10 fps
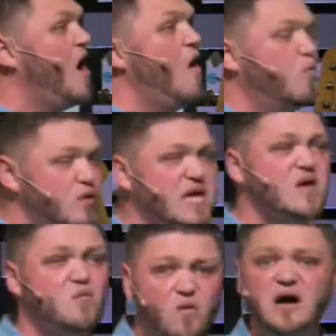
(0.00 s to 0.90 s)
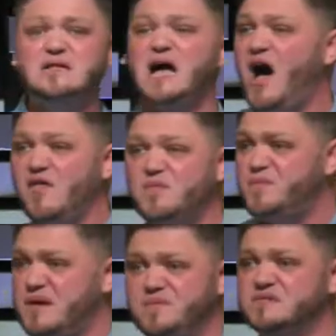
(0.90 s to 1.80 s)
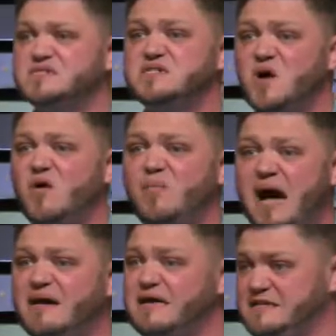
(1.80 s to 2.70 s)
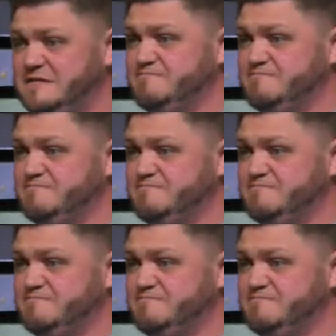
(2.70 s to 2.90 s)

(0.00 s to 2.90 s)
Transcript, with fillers: we want other people to know about it.